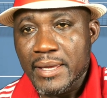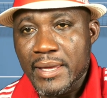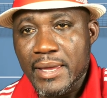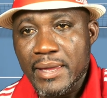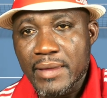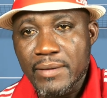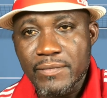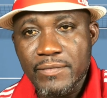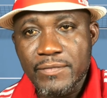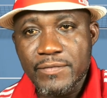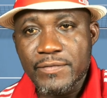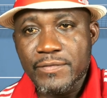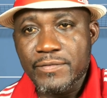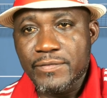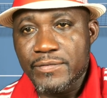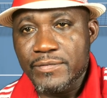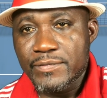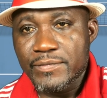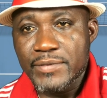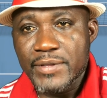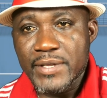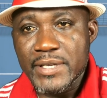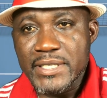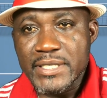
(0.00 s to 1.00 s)

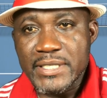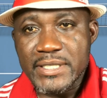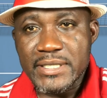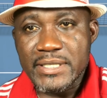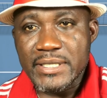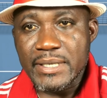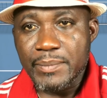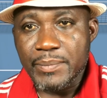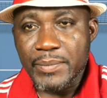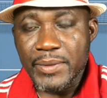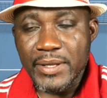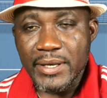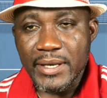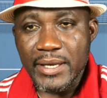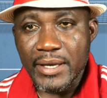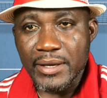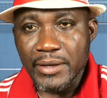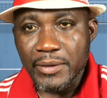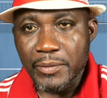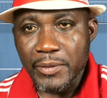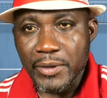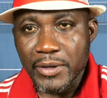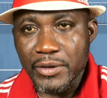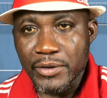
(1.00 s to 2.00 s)
if this is something that
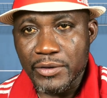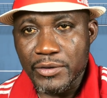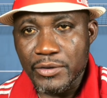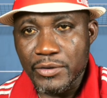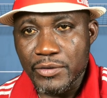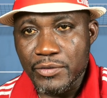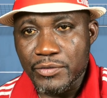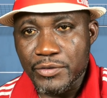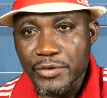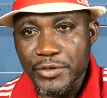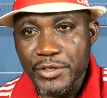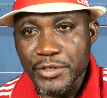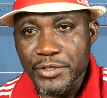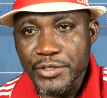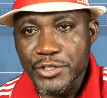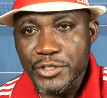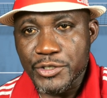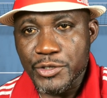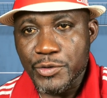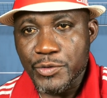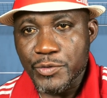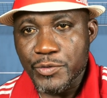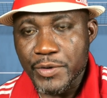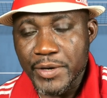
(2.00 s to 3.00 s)
you want to do for your
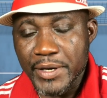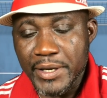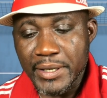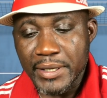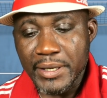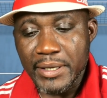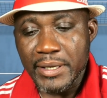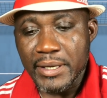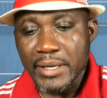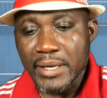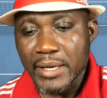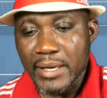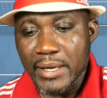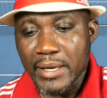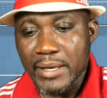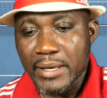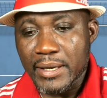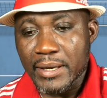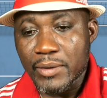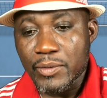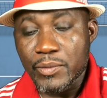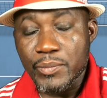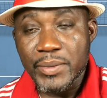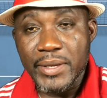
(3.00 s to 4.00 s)
children,
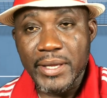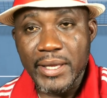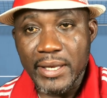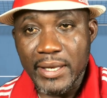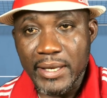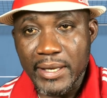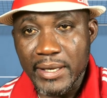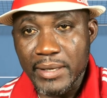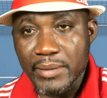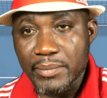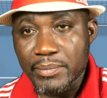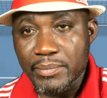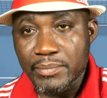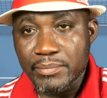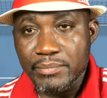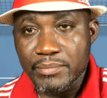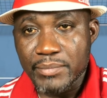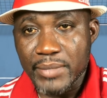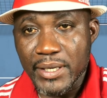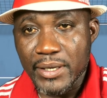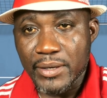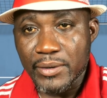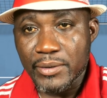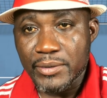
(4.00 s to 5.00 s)
there will be a link
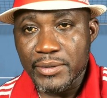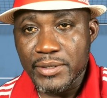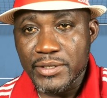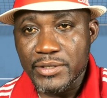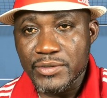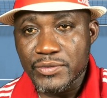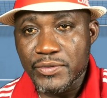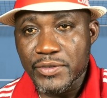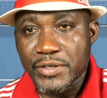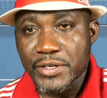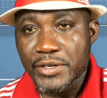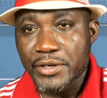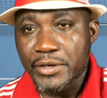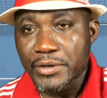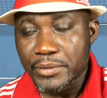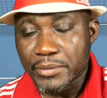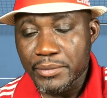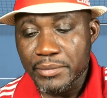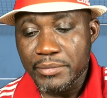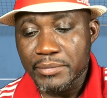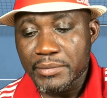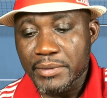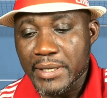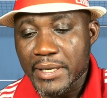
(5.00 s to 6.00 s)
below this
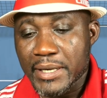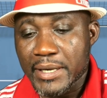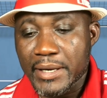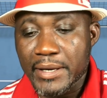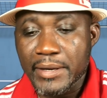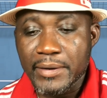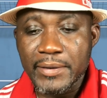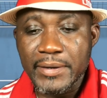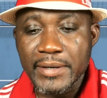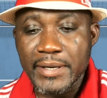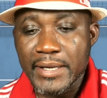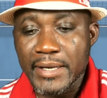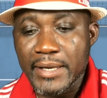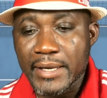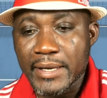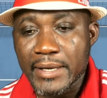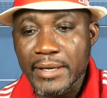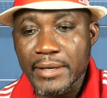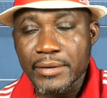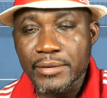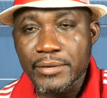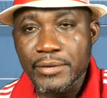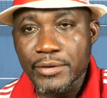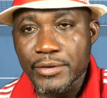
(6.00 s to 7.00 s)
video. Click on the
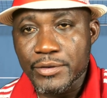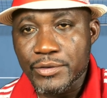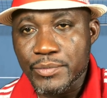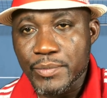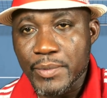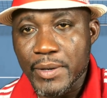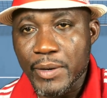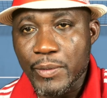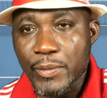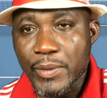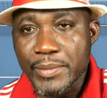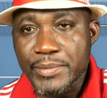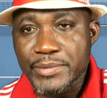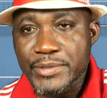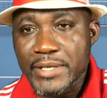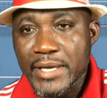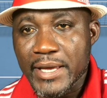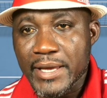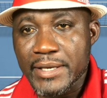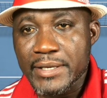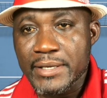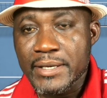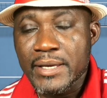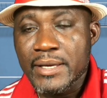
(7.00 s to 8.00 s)
link, go to my
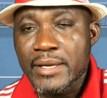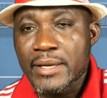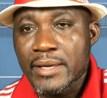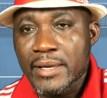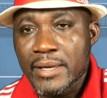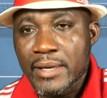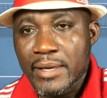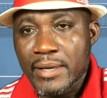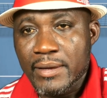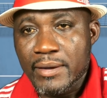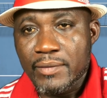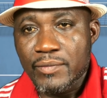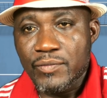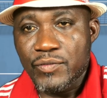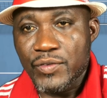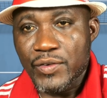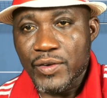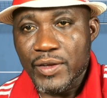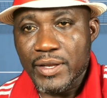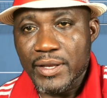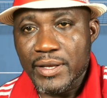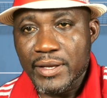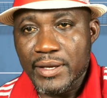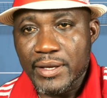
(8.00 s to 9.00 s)
website,
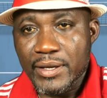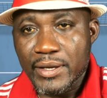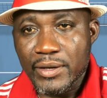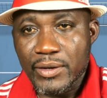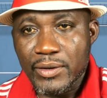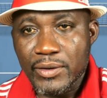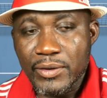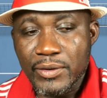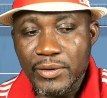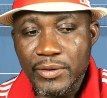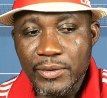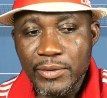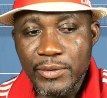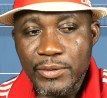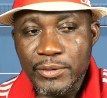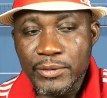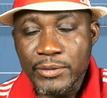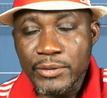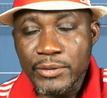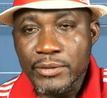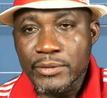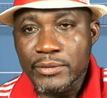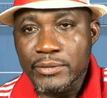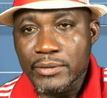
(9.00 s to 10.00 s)
fill in a
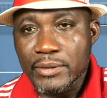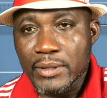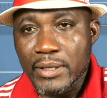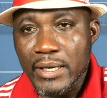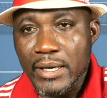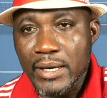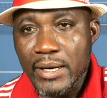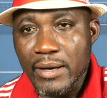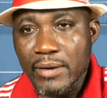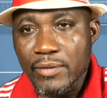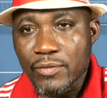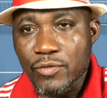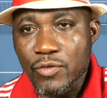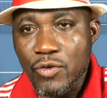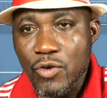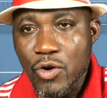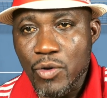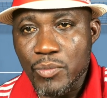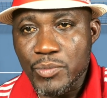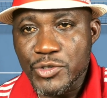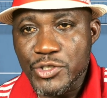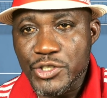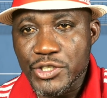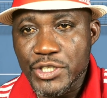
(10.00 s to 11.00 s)
Google
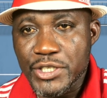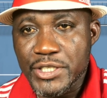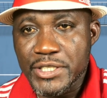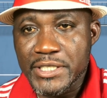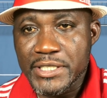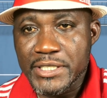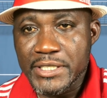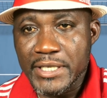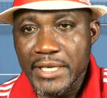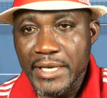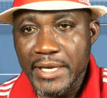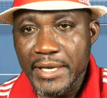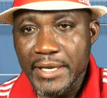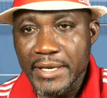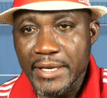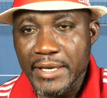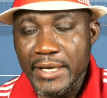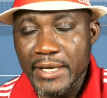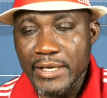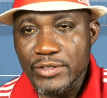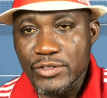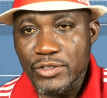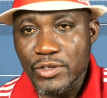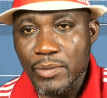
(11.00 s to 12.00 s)
form sheet, and
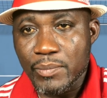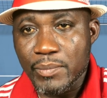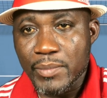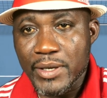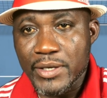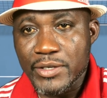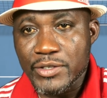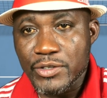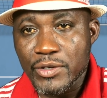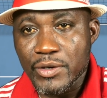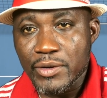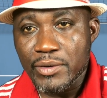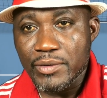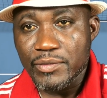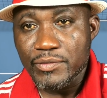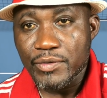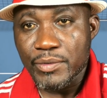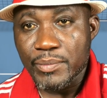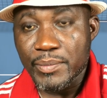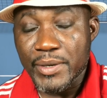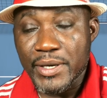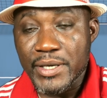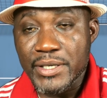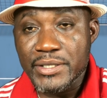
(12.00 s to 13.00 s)
submit your
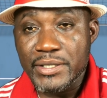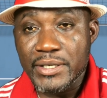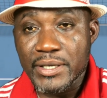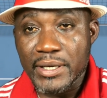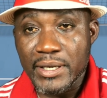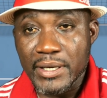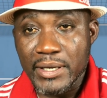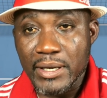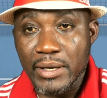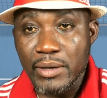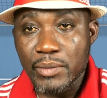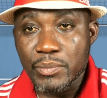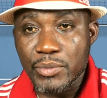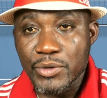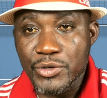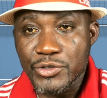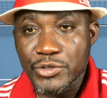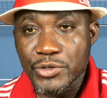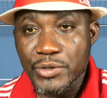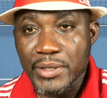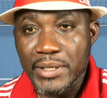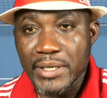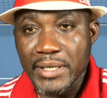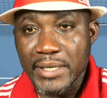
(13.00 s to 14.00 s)
information, and I'll put
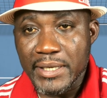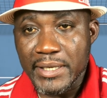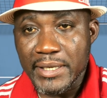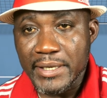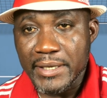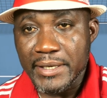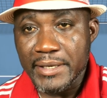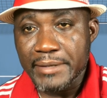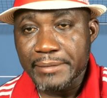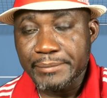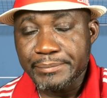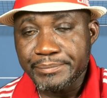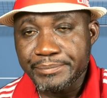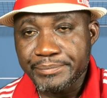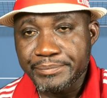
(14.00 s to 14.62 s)
you in the league.